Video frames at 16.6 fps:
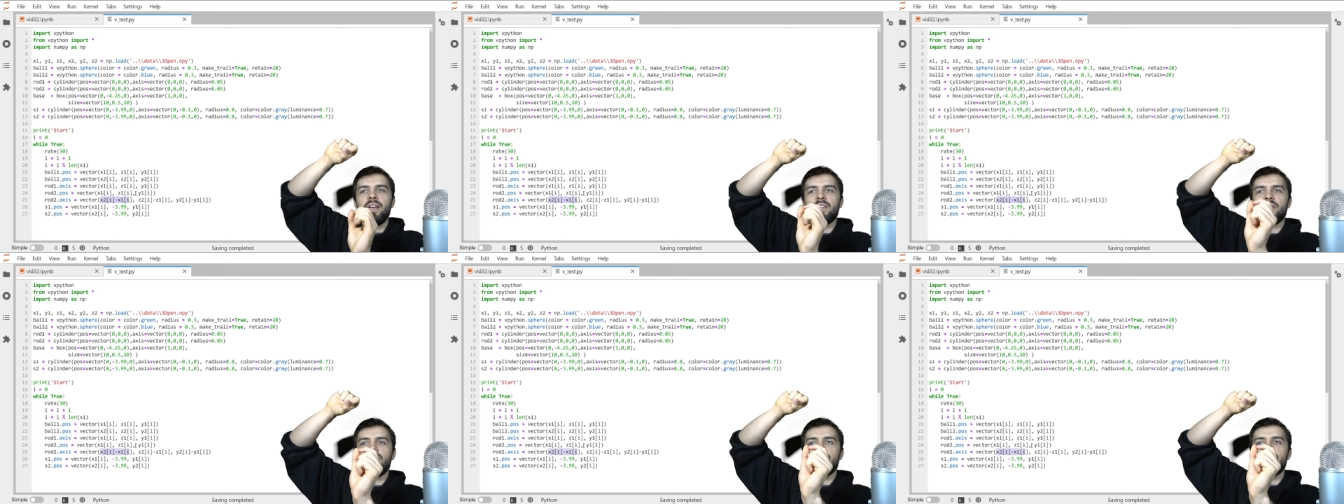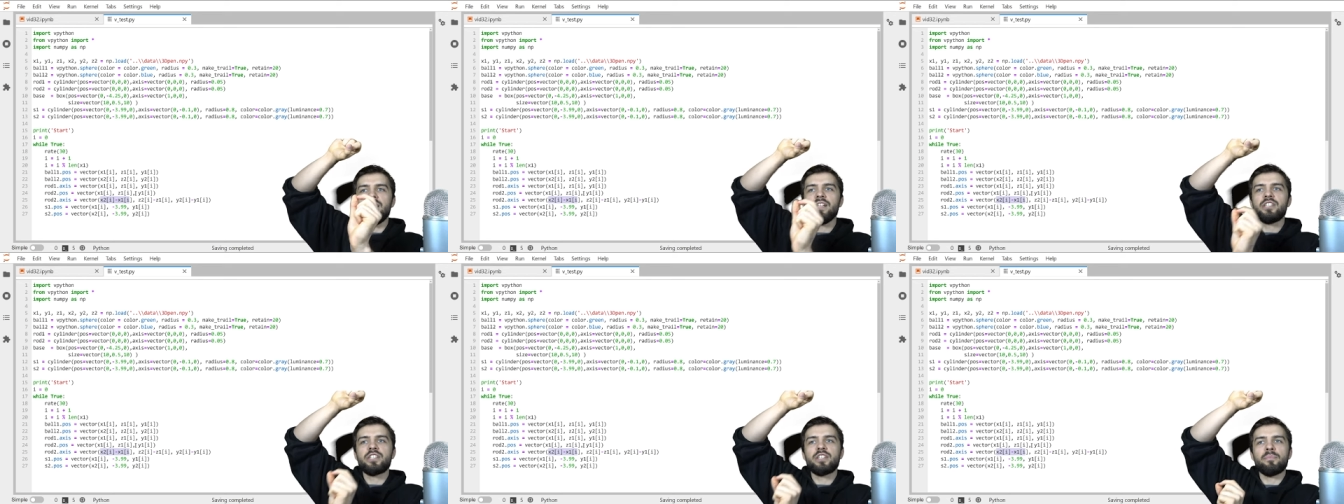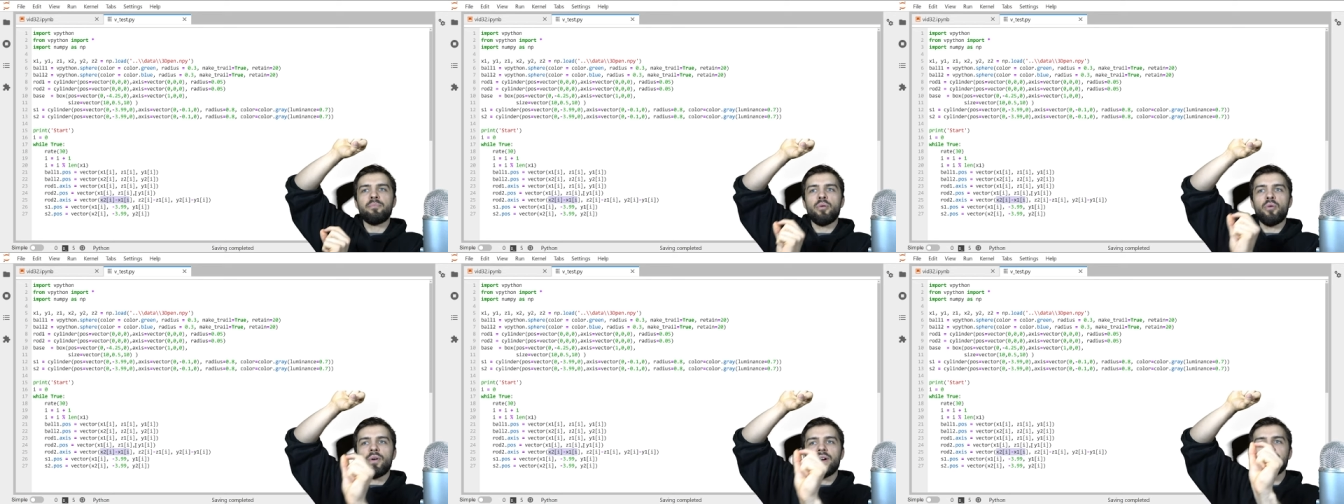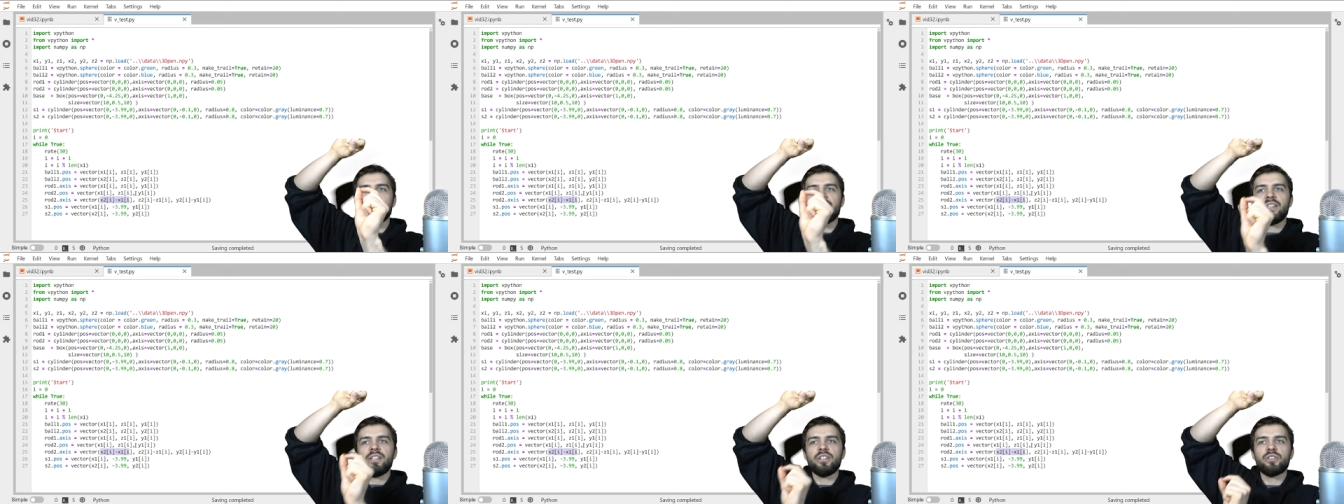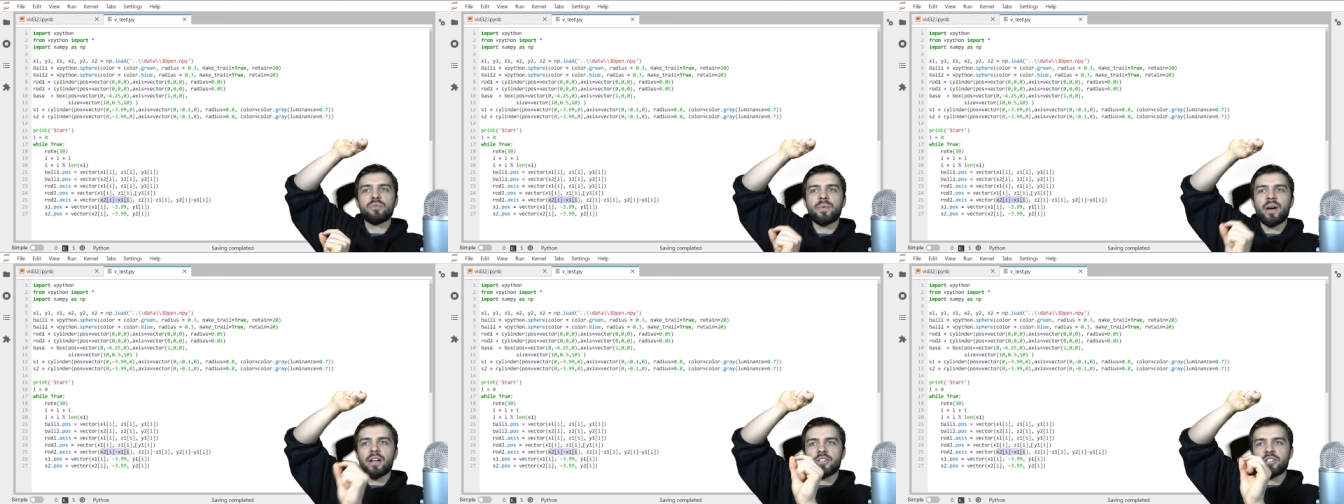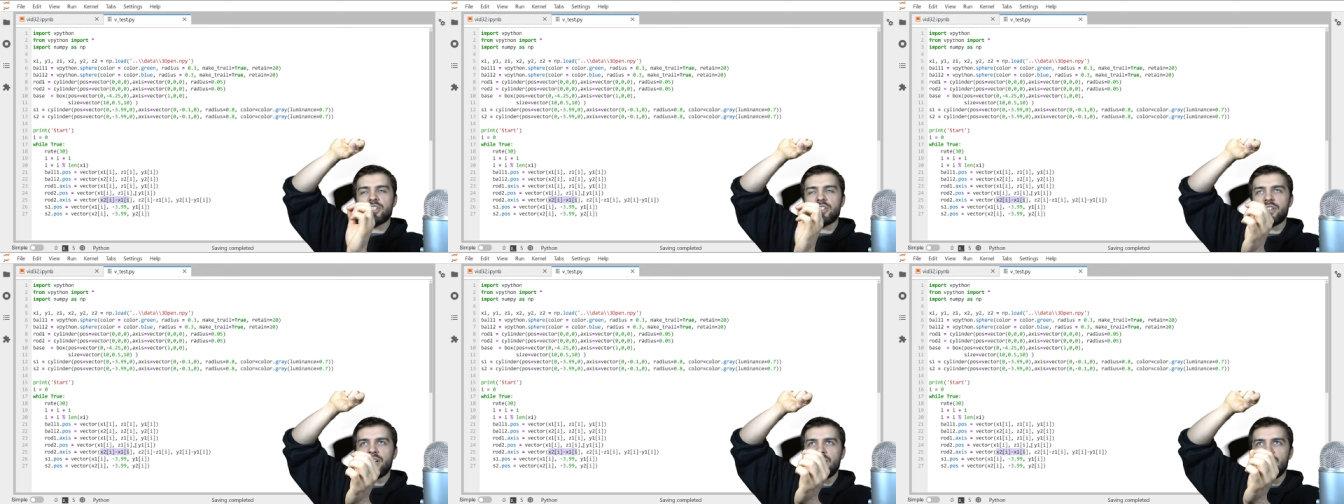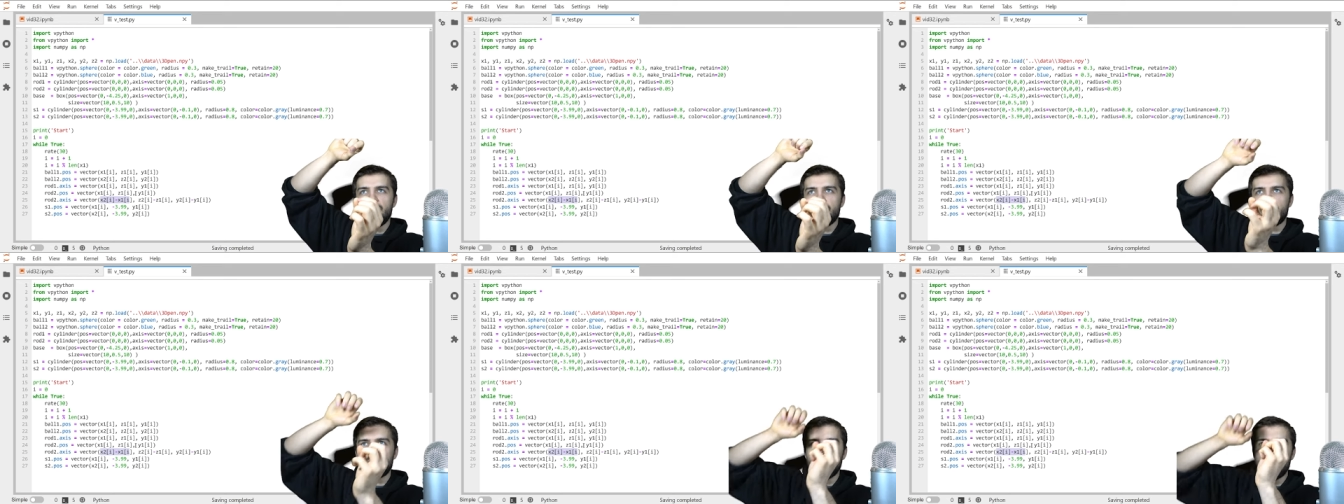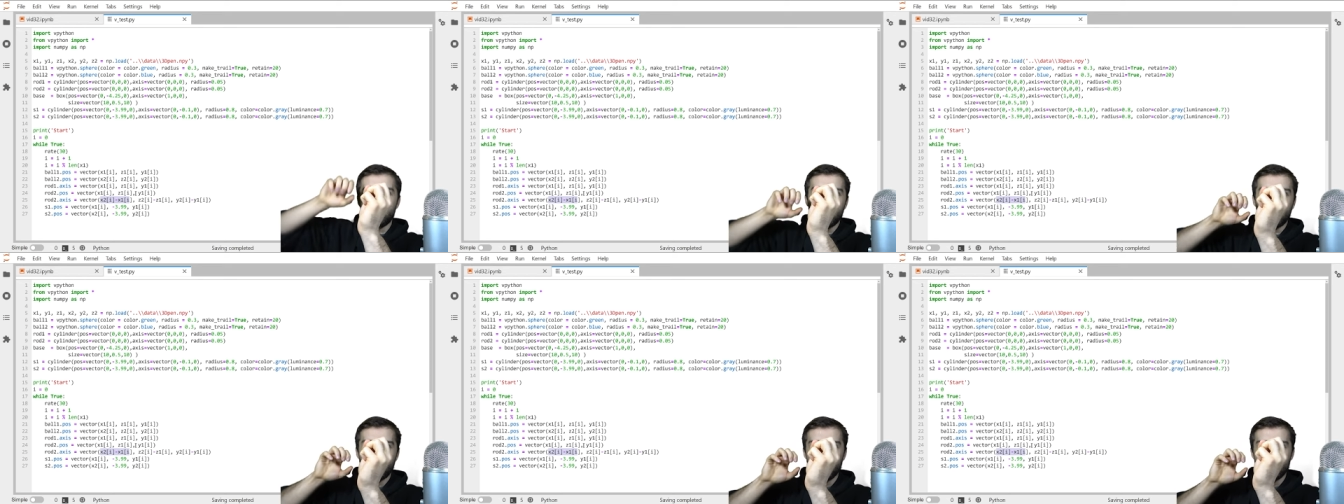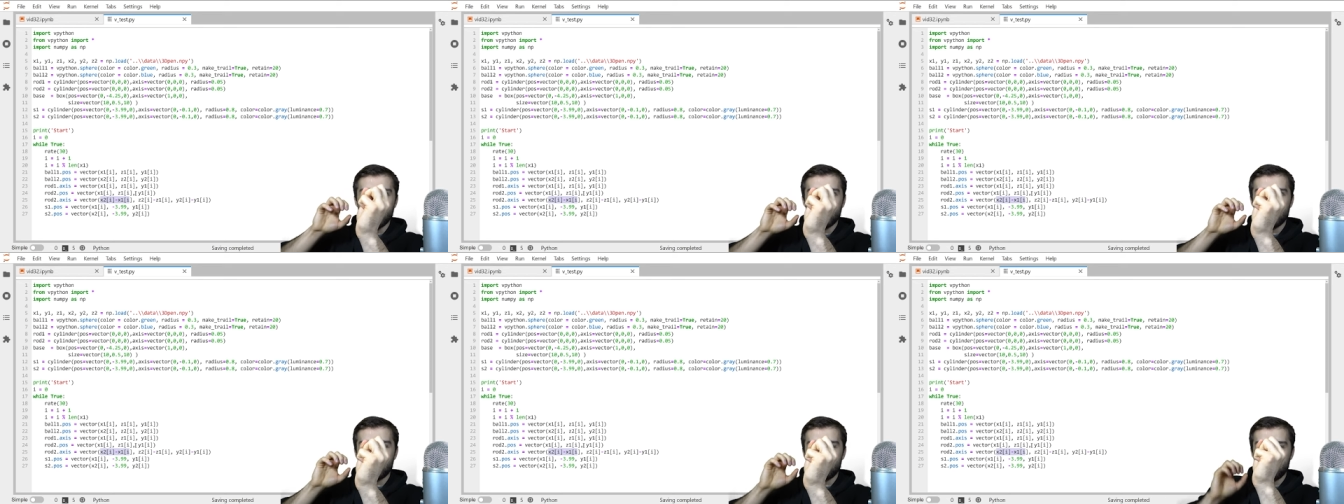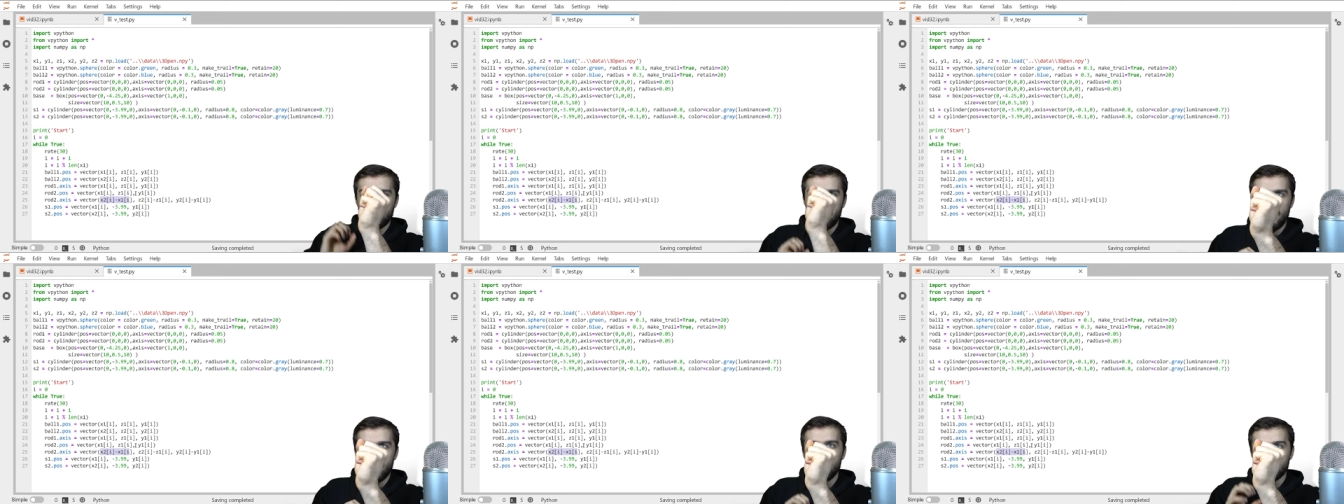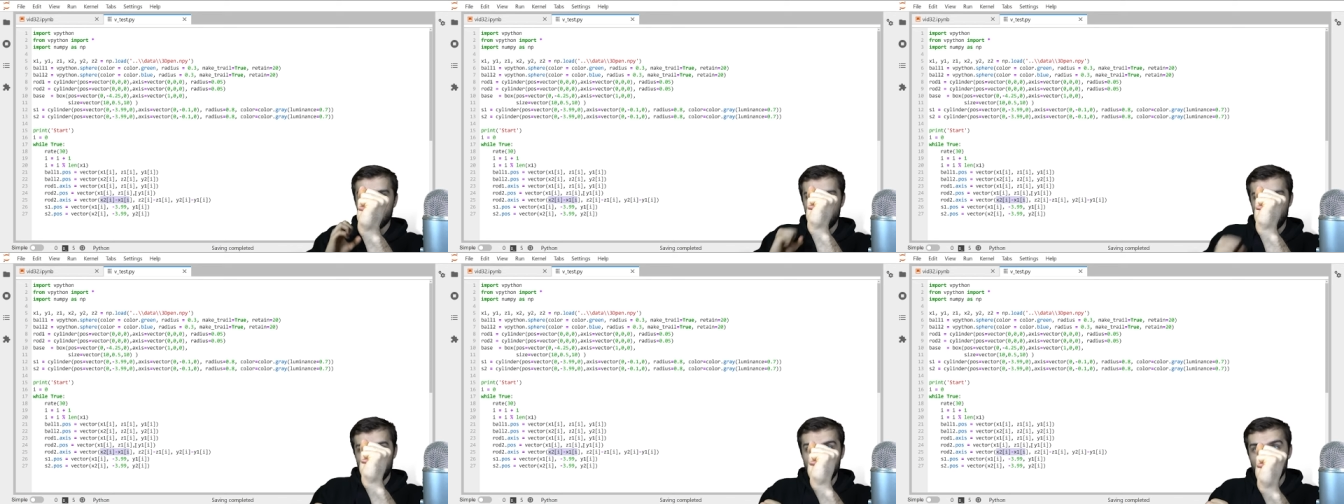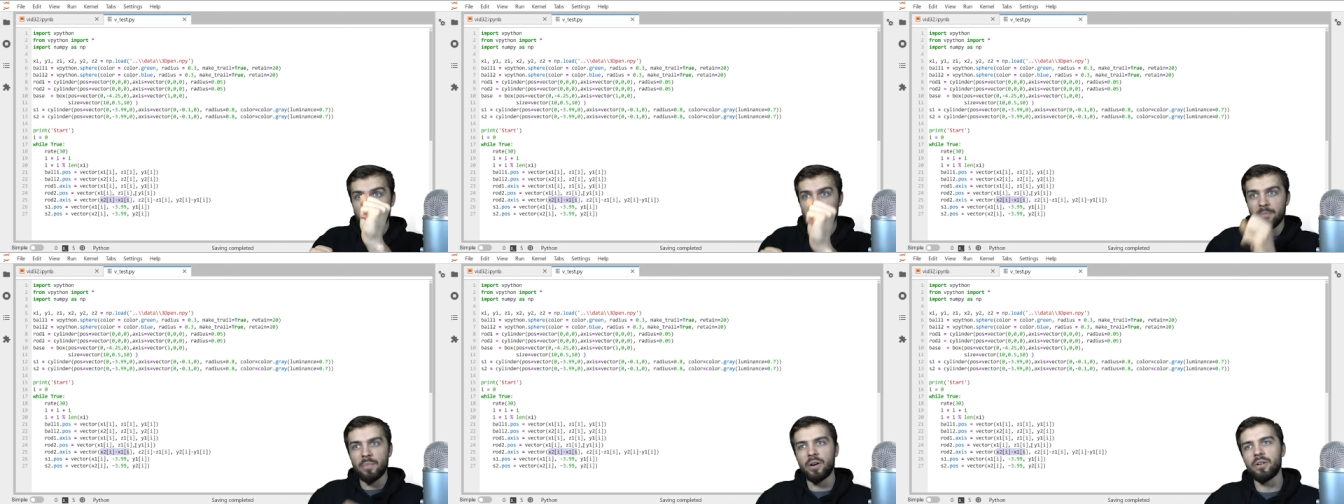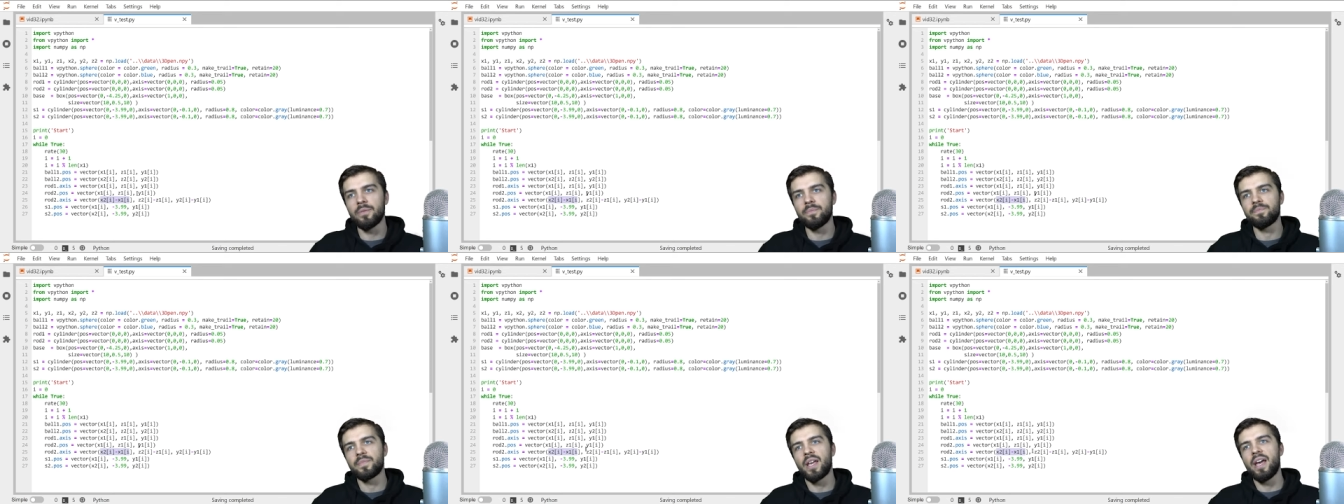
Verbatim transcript: it needs to point in the direction of from the first ball to the second ball.